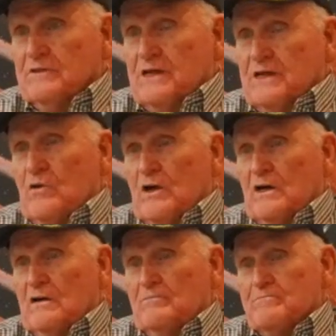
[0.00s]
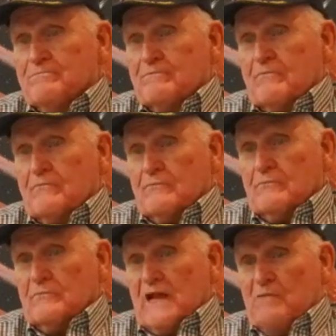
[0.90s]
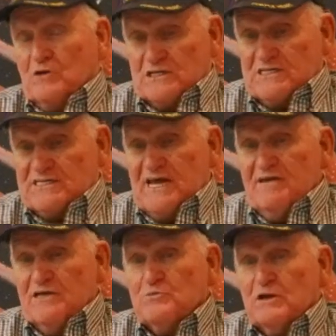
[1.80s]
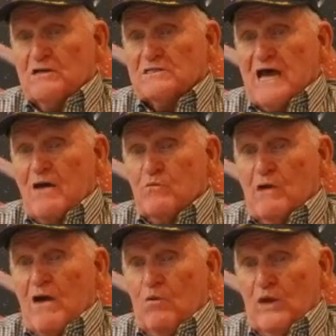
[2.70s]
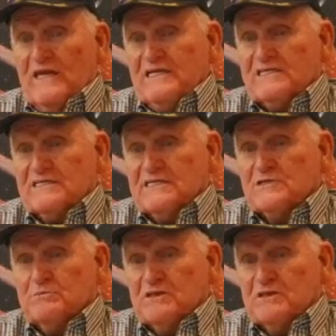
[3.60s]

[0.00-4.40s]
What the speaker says: I'm going to say this because I witnessed this,